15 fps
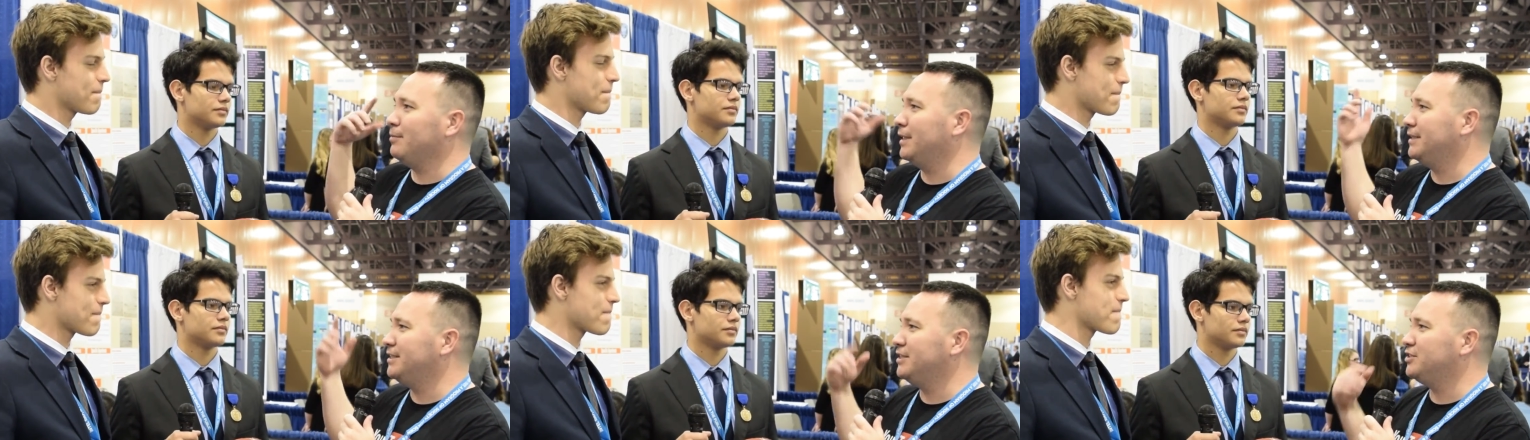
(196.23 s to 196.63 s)

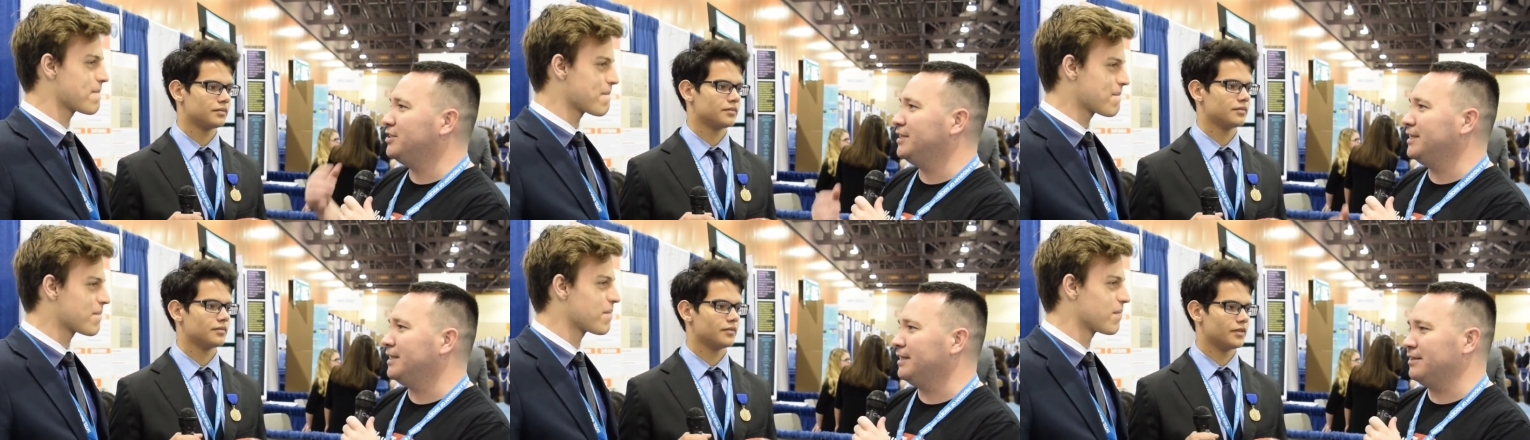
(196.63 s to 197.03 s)
Speaker 1: by
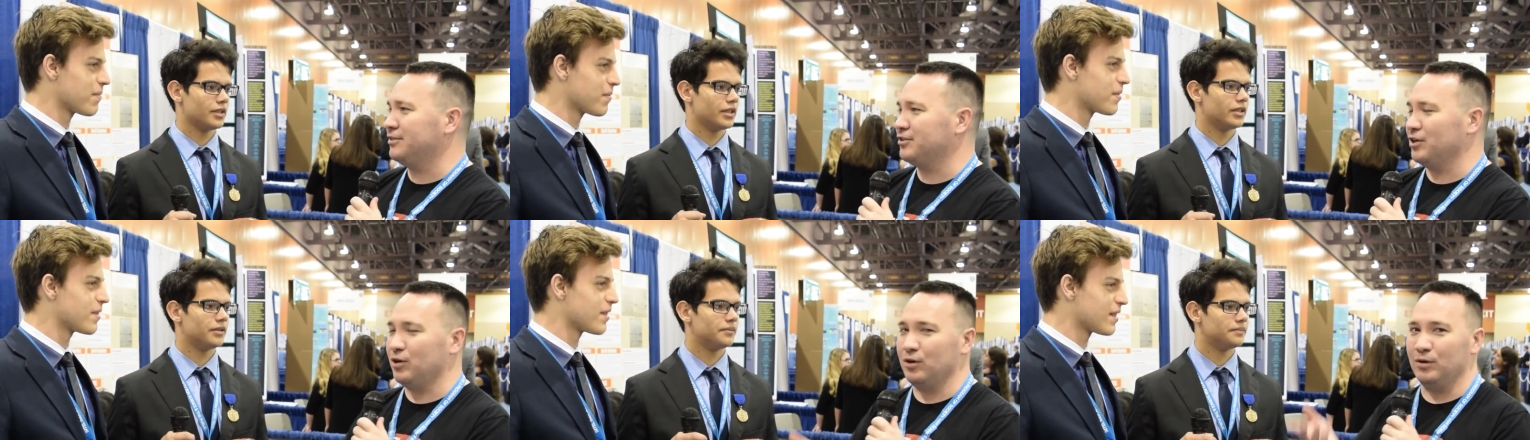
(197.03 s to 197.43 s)
teaching
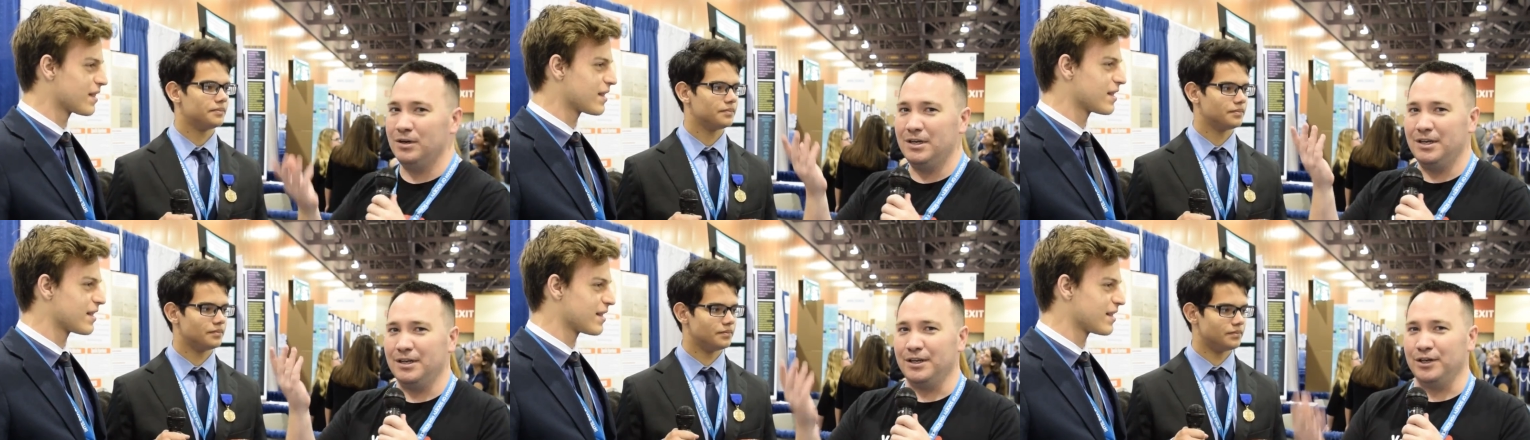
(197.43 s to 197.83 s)
and
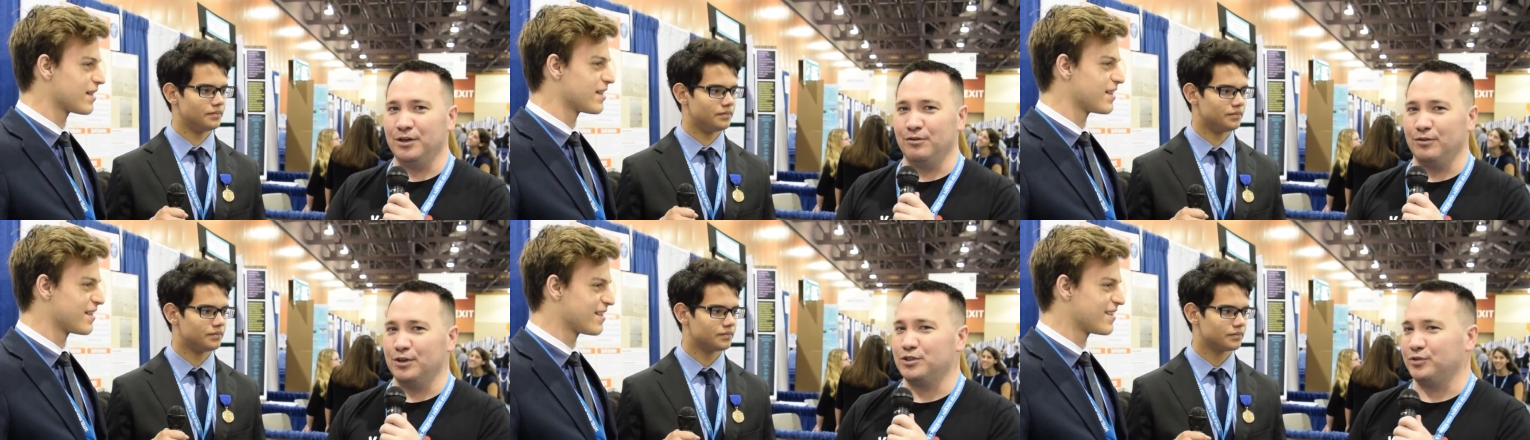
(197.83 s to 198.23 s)
so
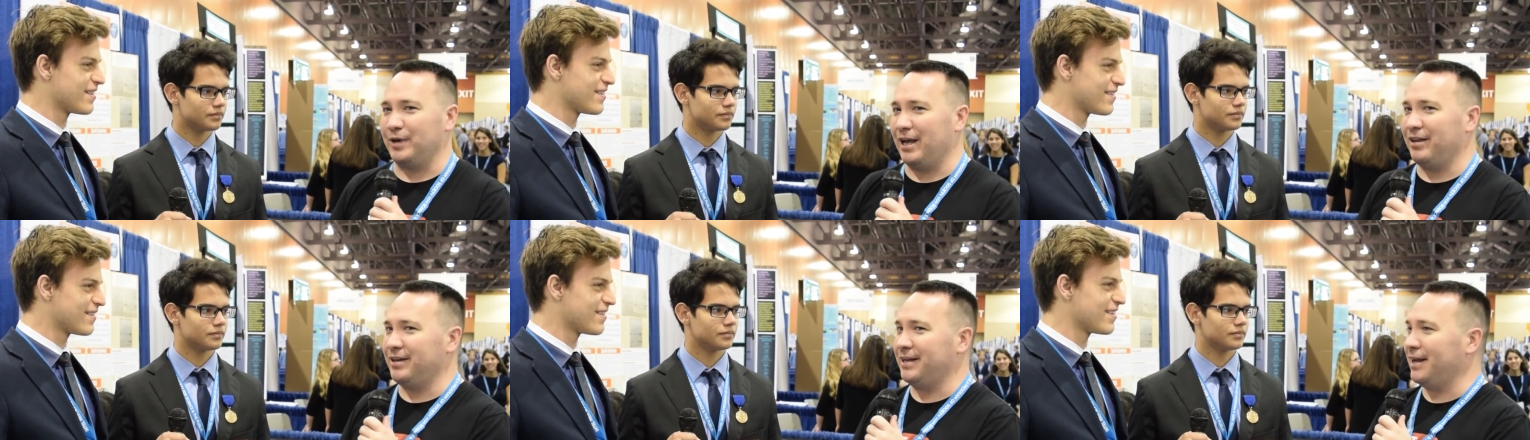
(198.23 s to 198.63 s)
you know
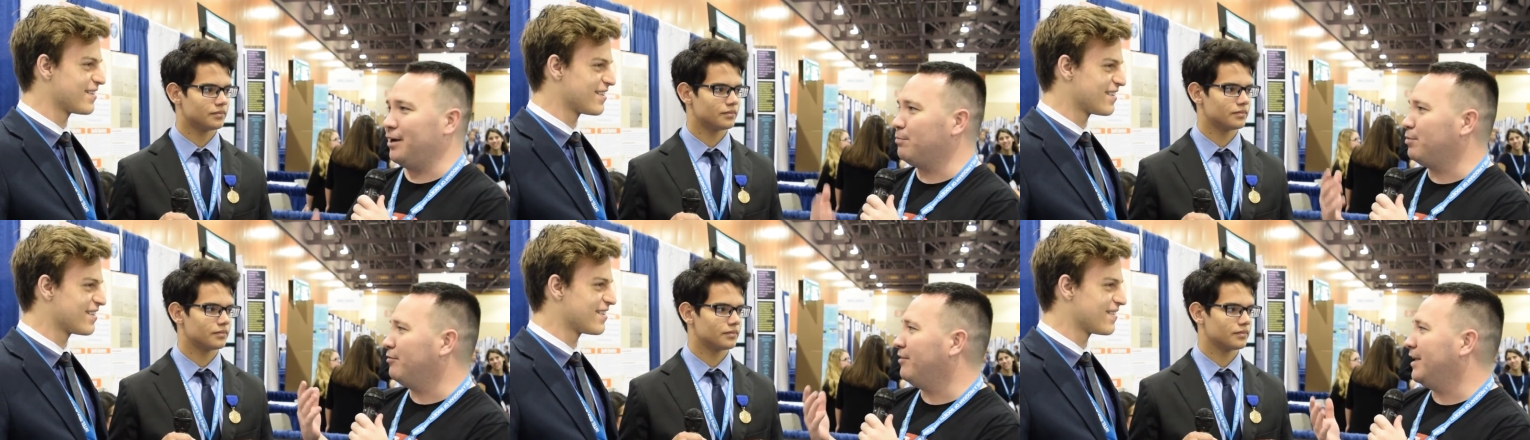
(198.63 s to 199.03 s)
virtual reality
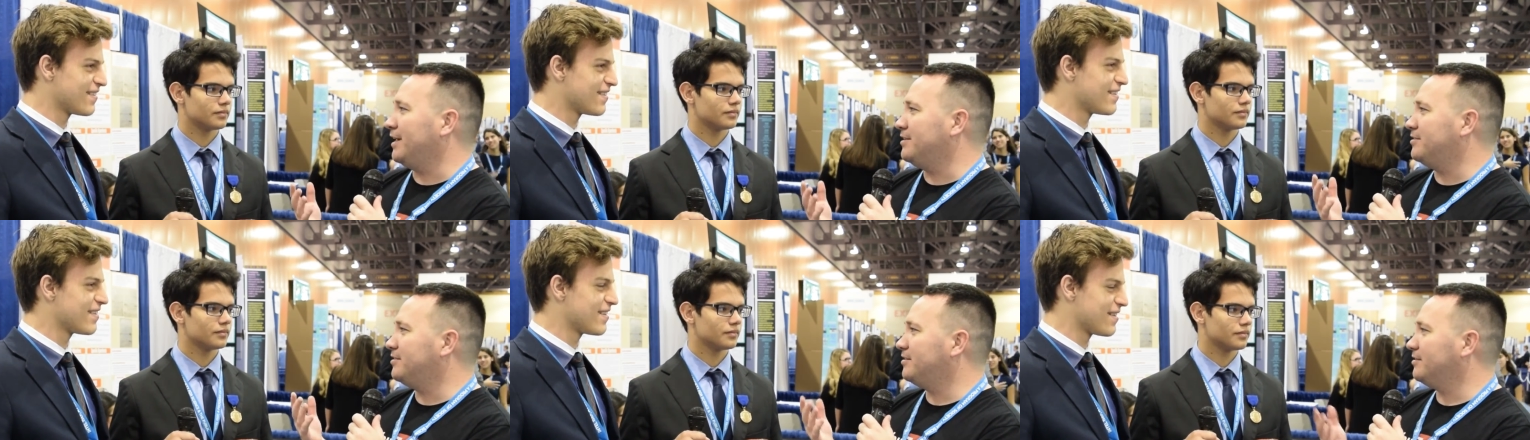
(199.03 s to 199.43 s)
now
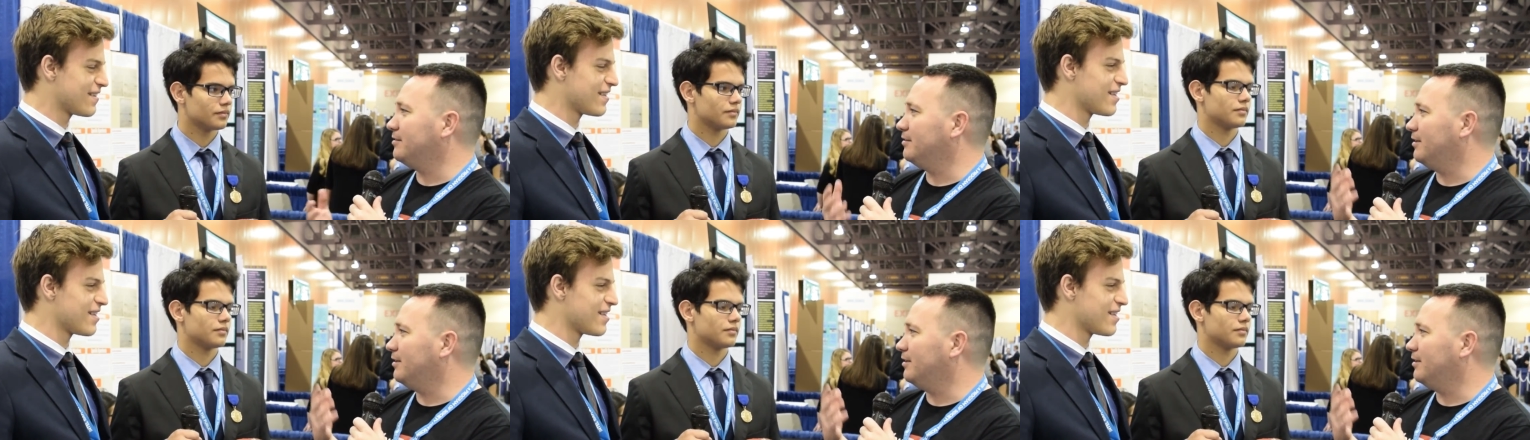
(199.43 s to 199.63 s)
provides